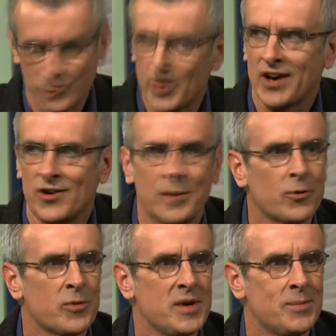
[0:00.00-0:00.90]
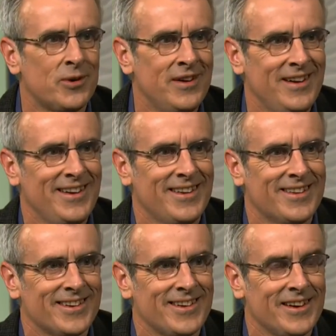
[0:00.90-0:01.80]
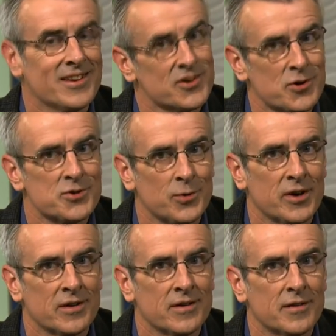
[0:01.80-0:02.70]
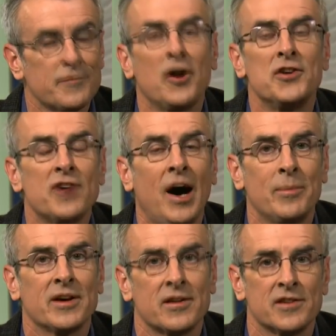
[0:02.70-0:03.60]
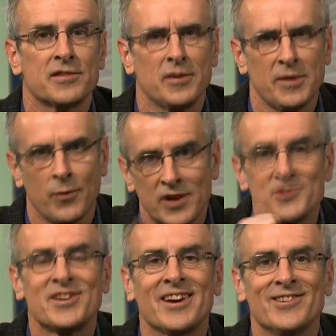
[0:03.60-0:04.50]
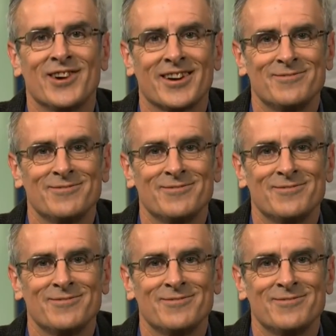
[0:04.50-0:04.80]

quick clip with people that I think shows you what a, a fun topic this can be. Why don't you take a look?